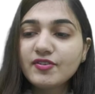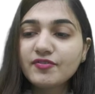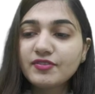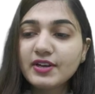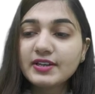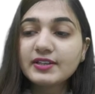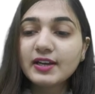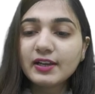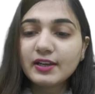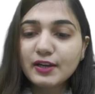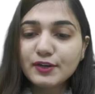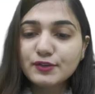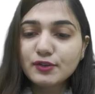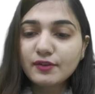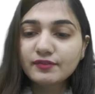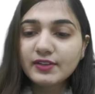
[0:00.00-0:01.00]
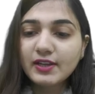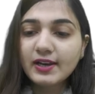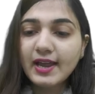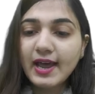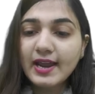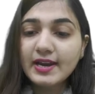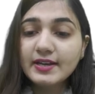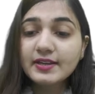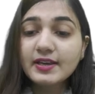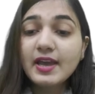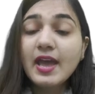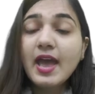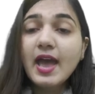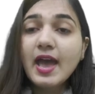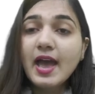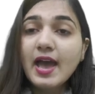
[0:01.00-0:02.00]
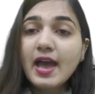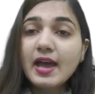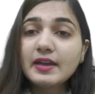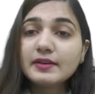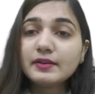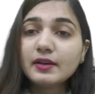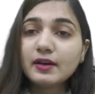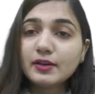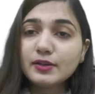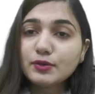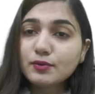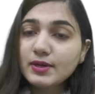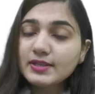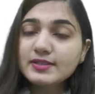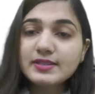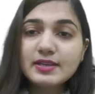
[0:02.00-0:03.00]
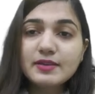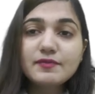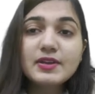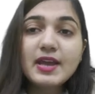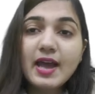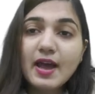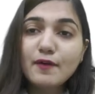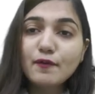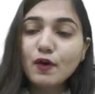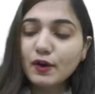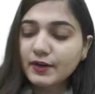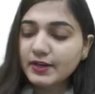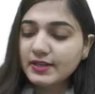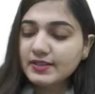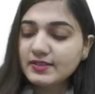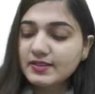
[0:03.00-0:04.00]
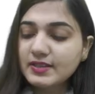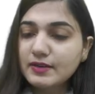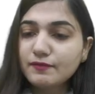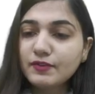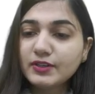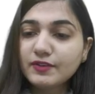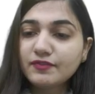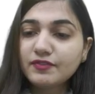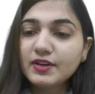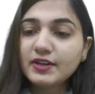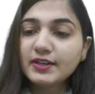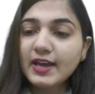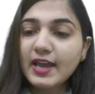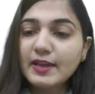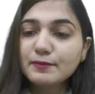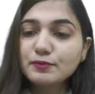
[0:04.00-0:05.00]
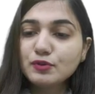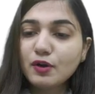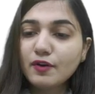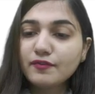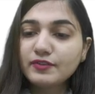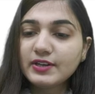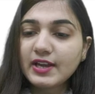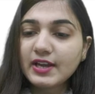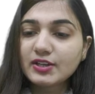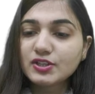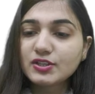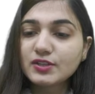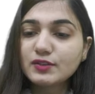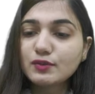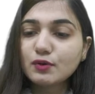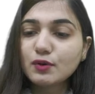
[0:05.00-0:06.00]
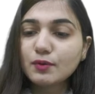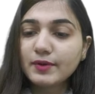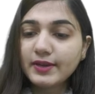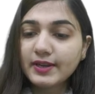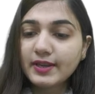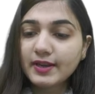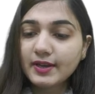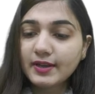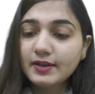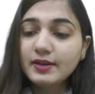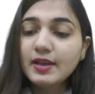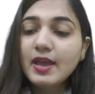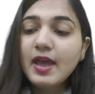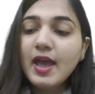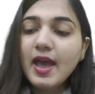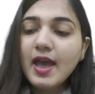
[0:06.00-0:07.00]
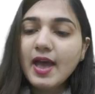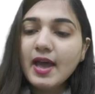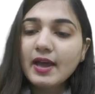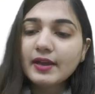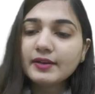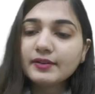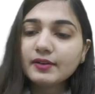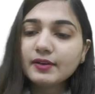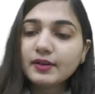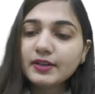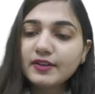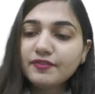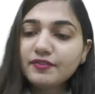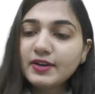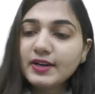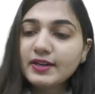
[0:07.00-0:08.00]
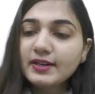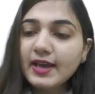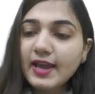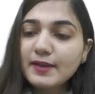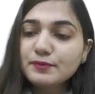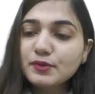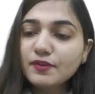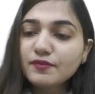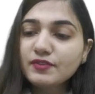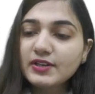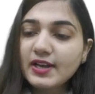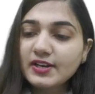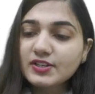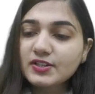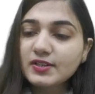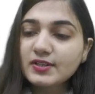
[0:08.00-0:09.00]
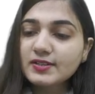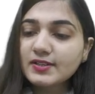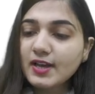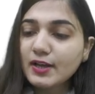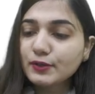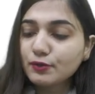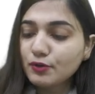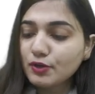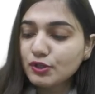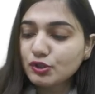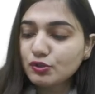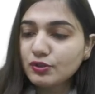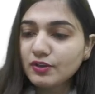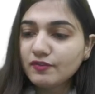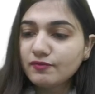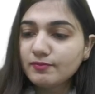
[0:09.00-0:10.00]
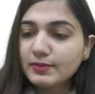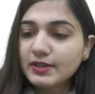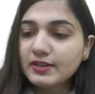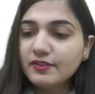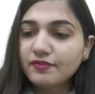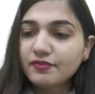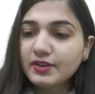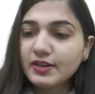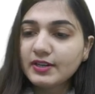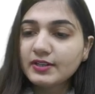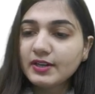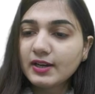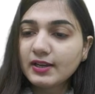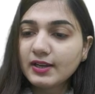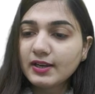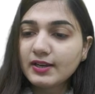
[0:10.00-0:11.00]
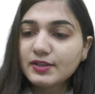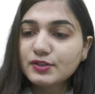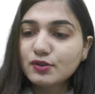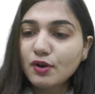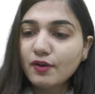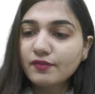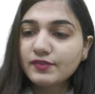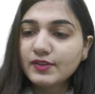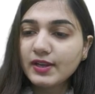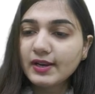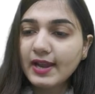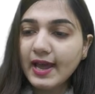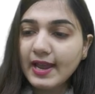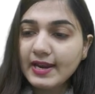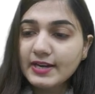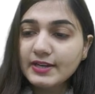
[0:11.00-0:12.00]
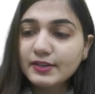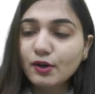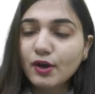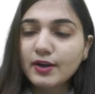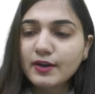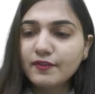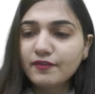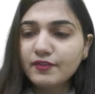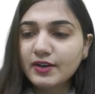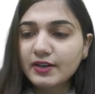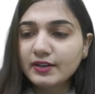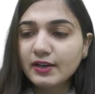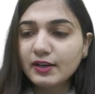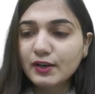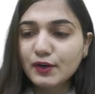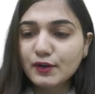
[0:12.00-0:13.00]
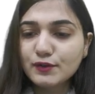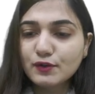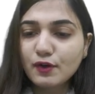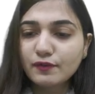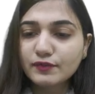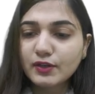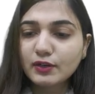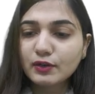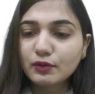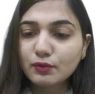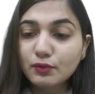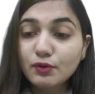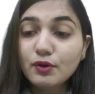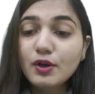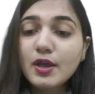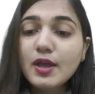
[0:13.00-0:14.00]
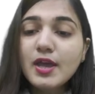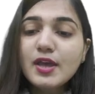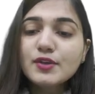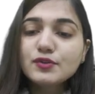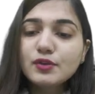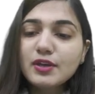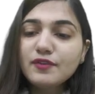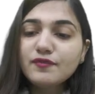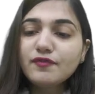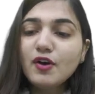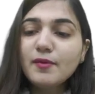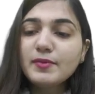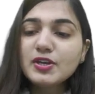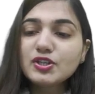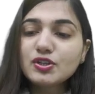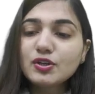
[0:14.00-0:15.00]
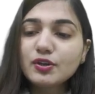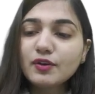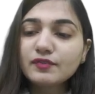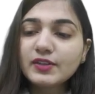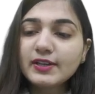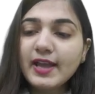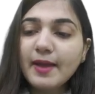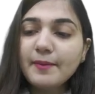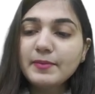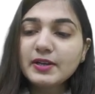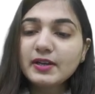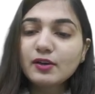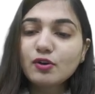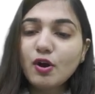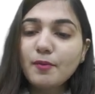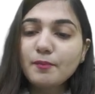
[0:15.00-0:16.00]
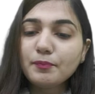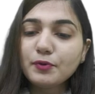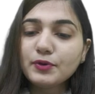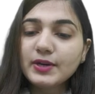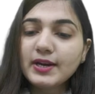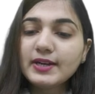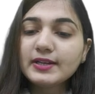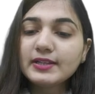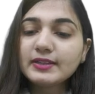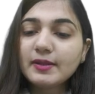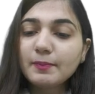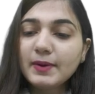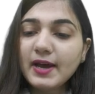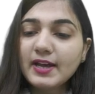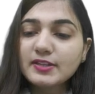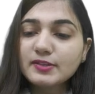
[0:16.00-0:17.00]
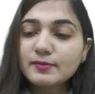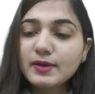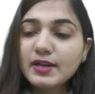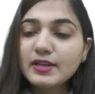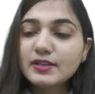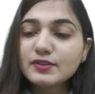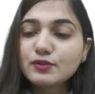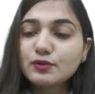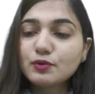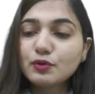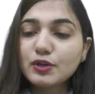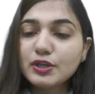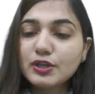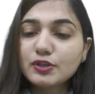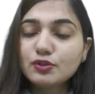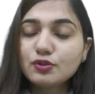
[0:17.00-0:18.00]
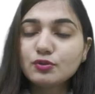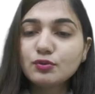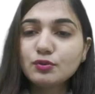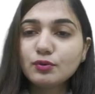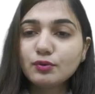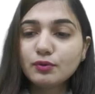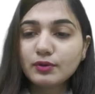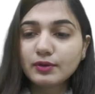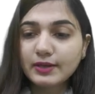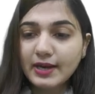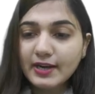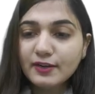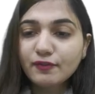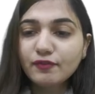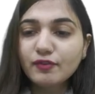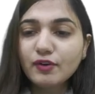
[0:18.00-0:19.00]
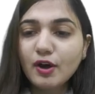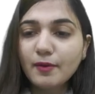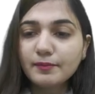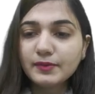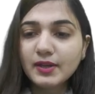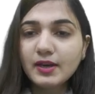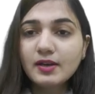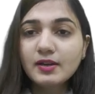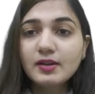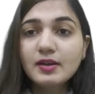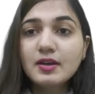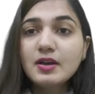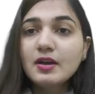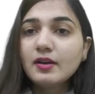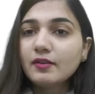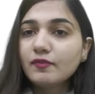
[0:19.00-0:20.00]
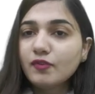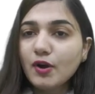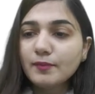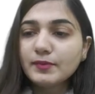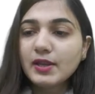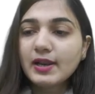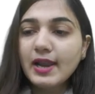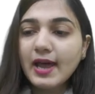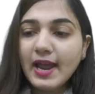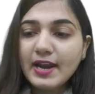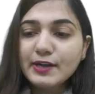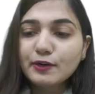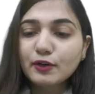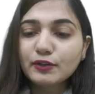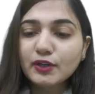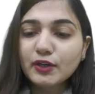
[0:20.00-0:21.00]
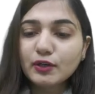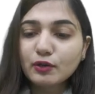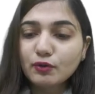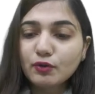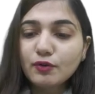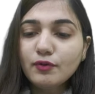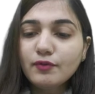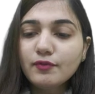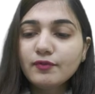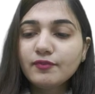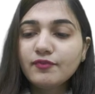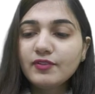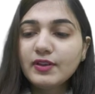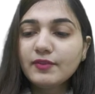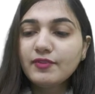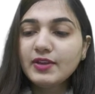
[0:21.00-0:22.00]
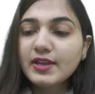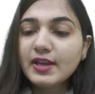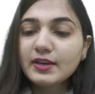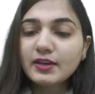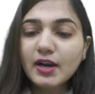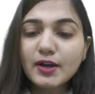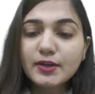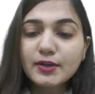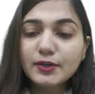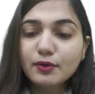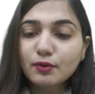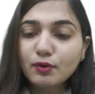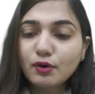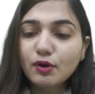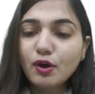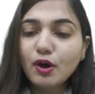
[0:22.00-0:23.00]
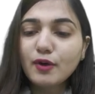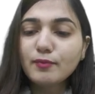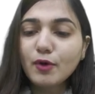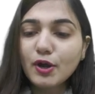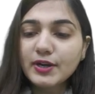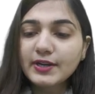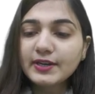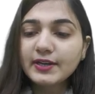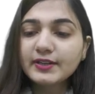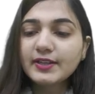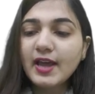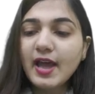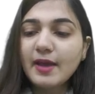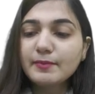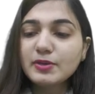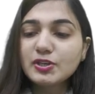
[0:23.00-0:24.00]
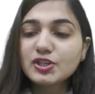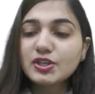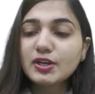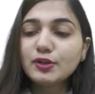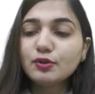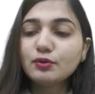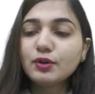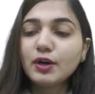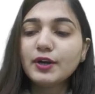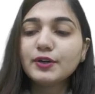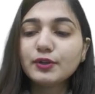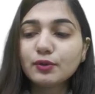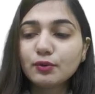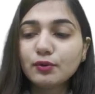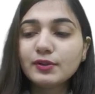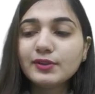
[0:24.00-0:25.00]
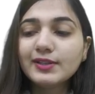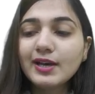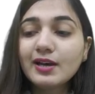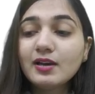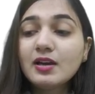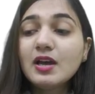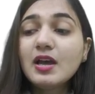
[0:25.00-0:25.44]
different colors of the light, and you can see we have already seen different types of reactions over here, and different types of reactions are going to give me different colors of the light or different colors of the glow. So information of the chemical component in the plasma is going to get from the light or the glow. We can control or monitor the emission to control the